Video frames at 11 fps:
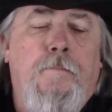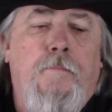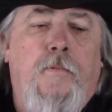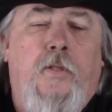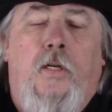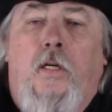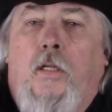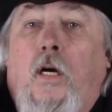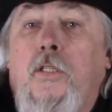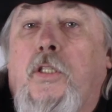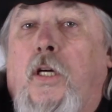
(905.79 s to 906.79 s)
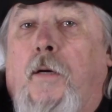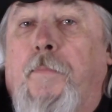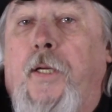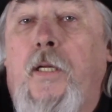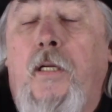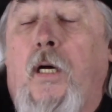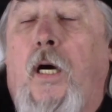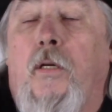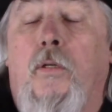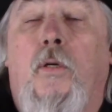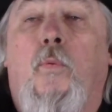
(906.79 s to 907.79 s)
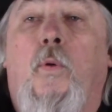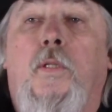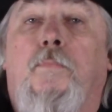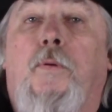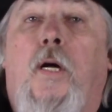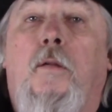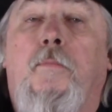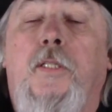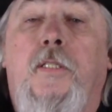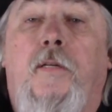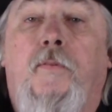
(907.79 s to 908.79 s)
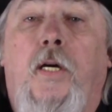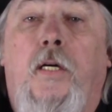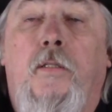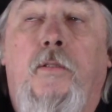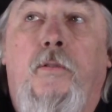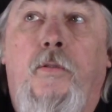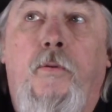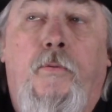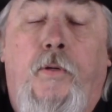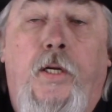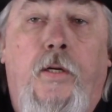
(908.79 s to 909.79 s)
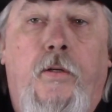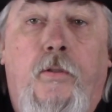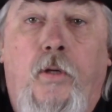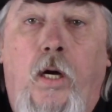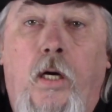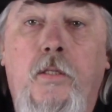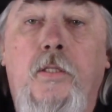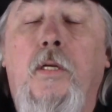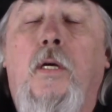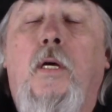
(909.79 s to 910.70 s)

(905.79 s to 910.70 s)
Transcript: They're a large company. I don't know what the problem is. They've got 300 trucks.